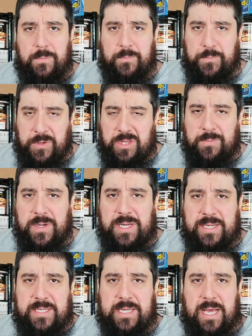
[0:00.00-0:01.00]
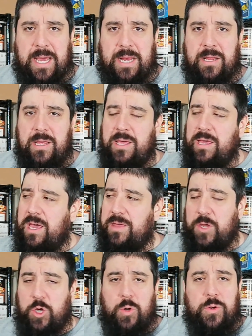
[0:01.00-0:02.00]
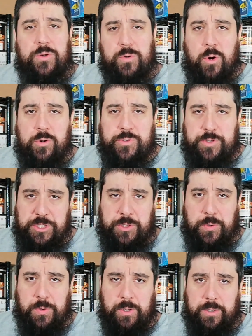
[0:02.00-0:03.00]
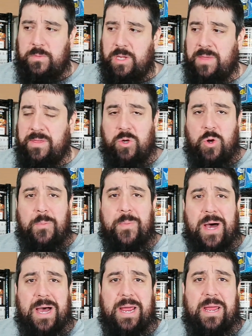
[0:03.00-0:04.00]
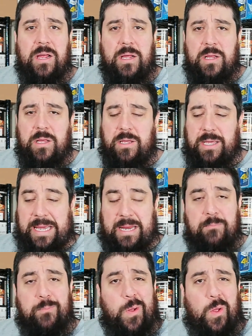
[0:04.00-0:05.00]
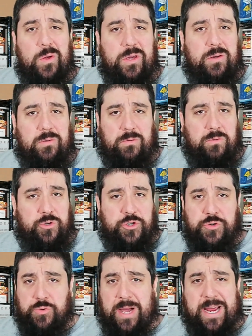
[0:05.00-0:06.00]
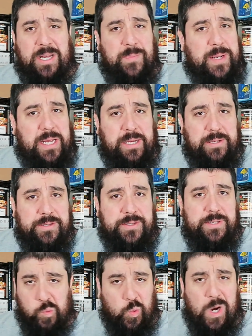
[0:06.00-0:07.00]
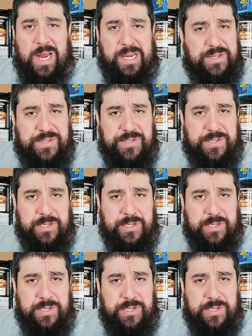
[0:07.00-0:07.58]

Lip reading: Put the money aside and then go to the grocery store and then go buy in bulk dried beans, rice,